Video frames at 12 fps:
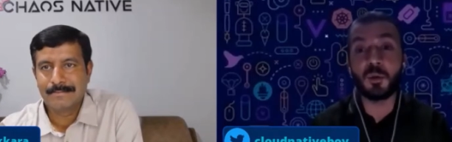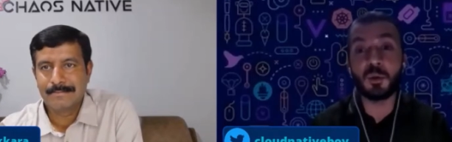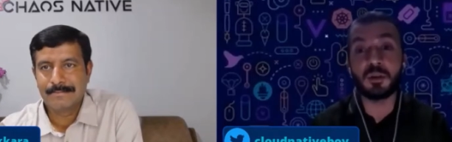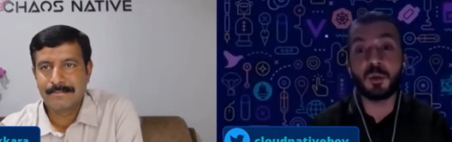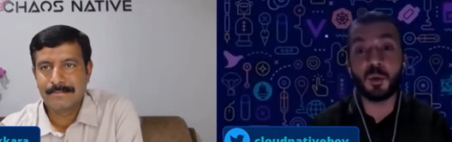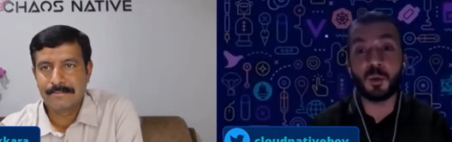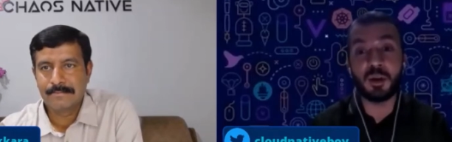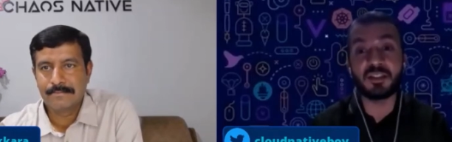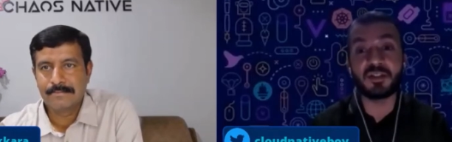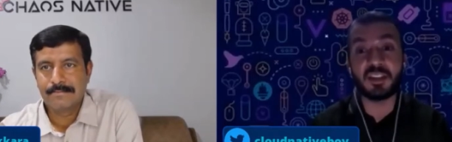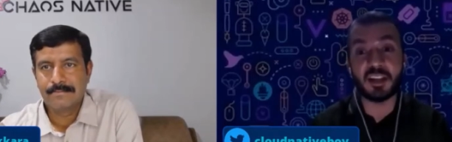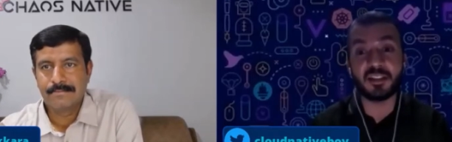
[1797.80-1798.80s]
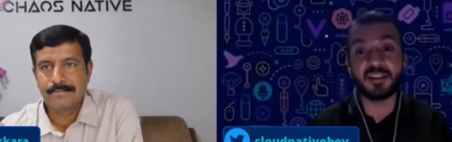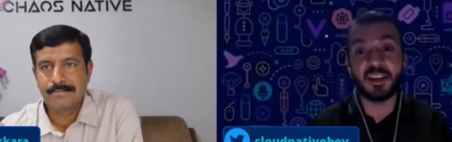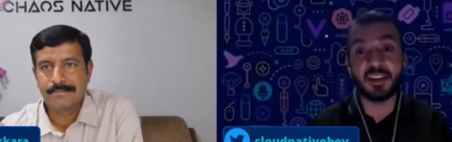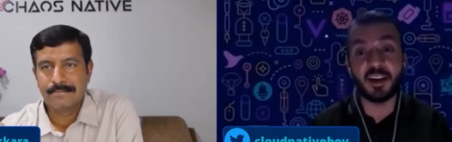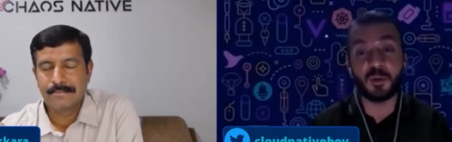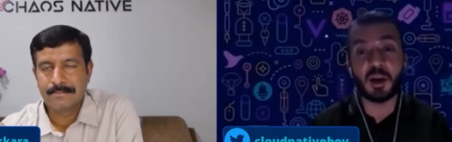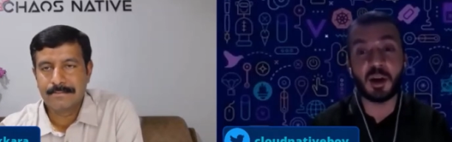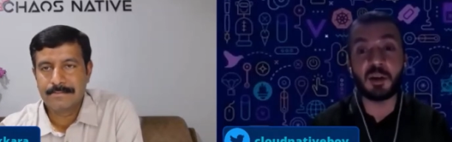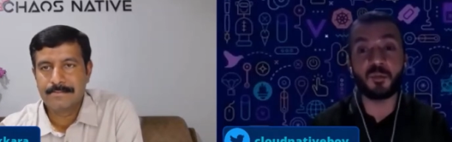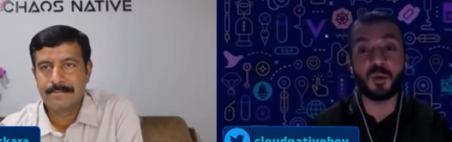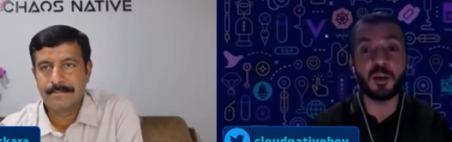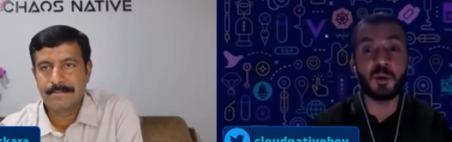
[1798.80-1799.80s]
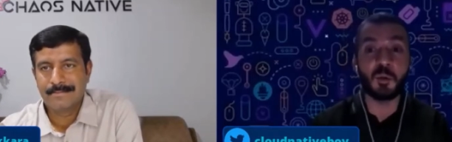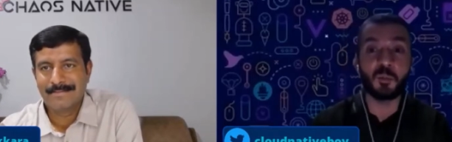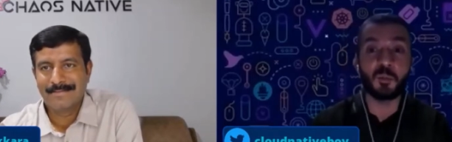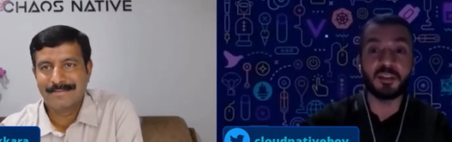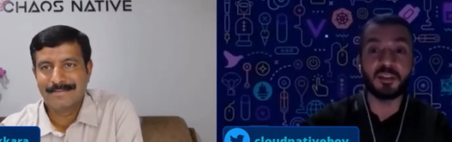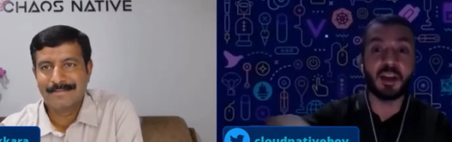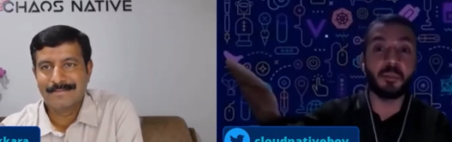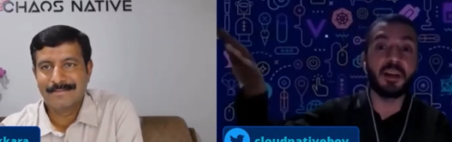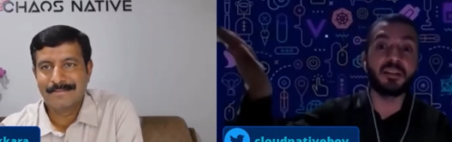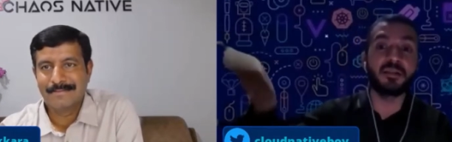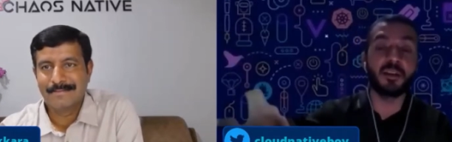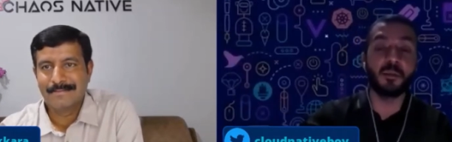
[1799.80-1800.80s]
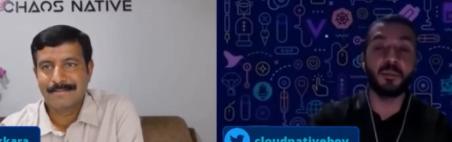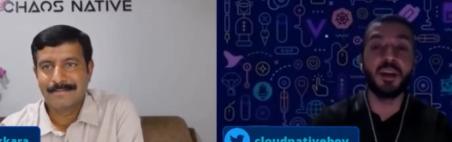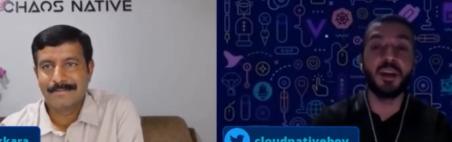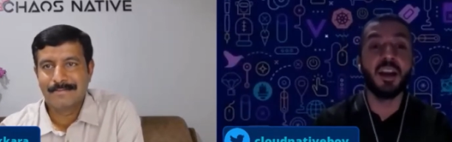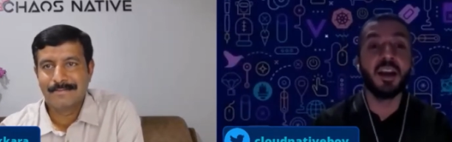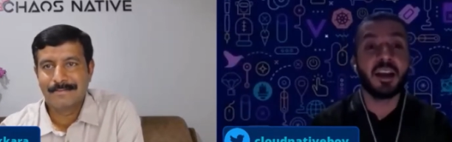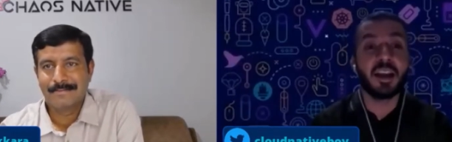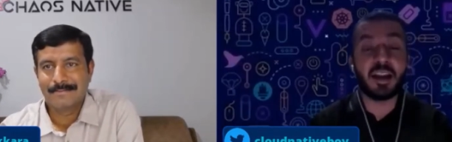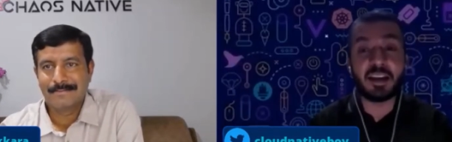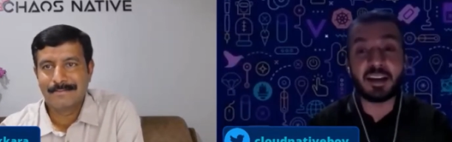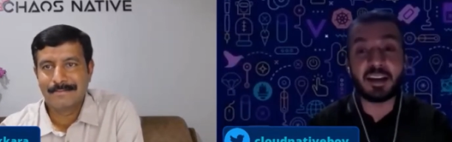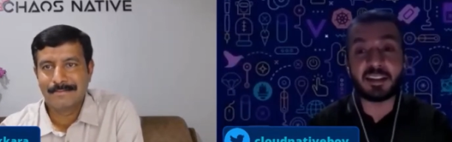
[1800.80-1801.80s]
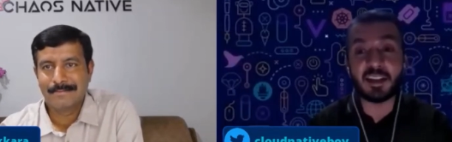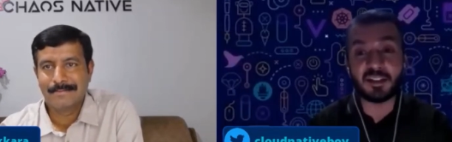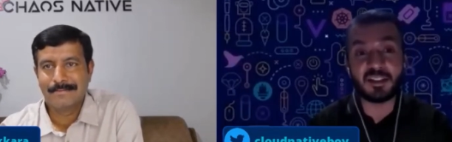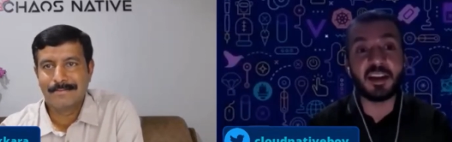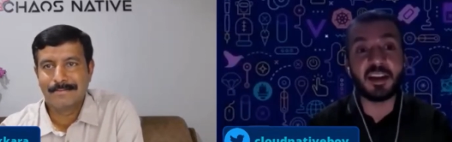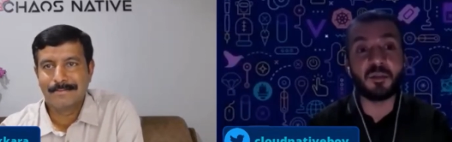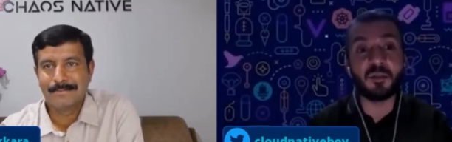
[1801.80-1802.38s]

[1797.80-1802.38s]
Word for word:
Speaker 1: code is tested out i want to put them in a, some in a tested